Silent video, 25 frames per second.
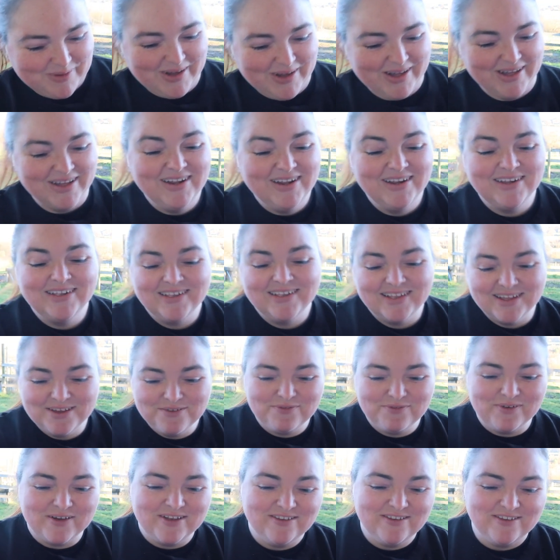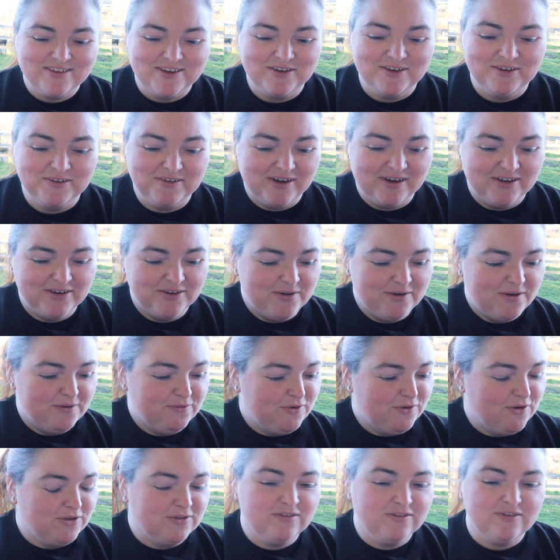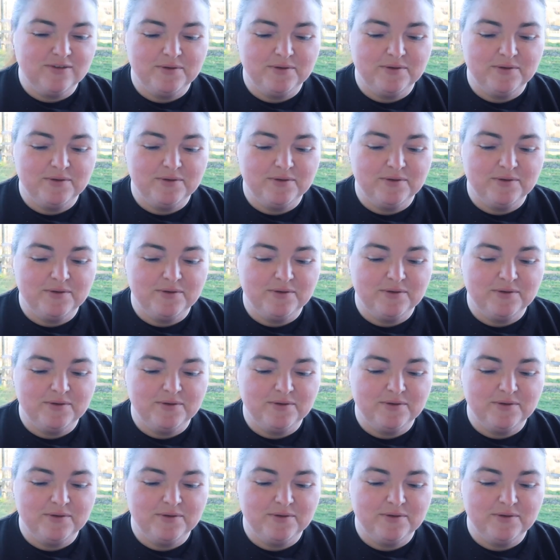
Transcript: but if I do, I know I've got